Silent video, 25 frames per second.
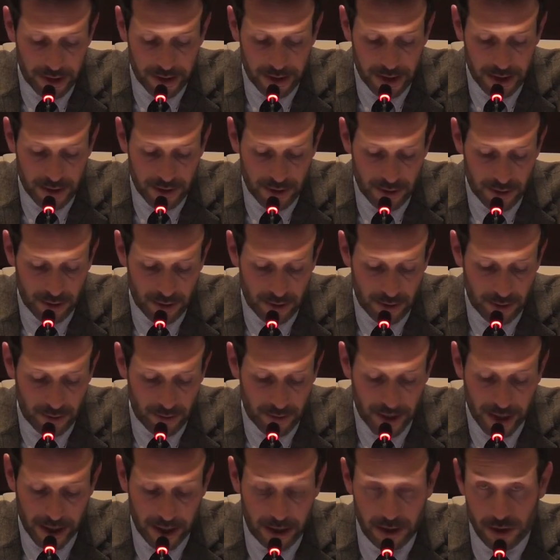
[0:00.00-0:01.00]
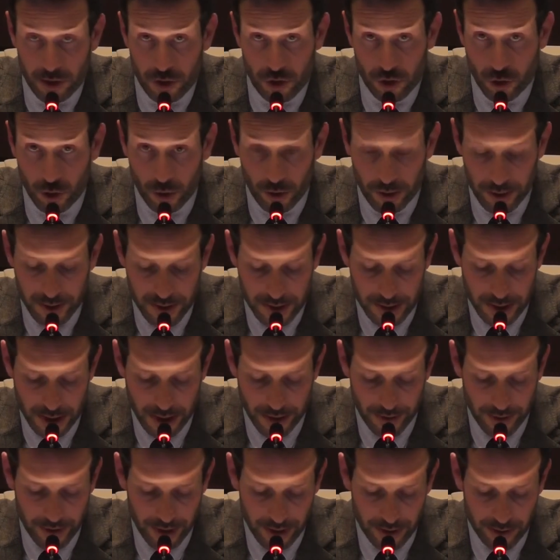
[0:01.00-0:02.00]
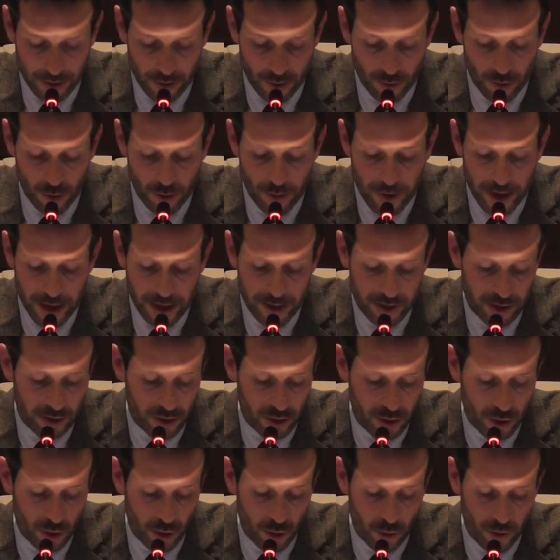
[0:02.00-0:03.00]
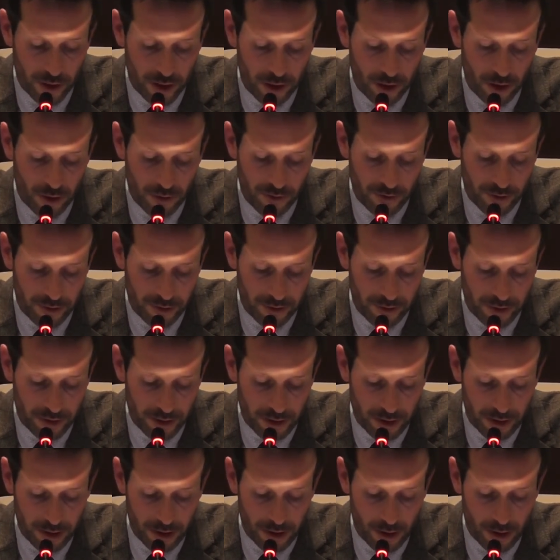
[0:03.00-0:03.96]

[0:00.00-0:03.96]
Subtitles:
he doesn't make any choice and then the Romanian law will govern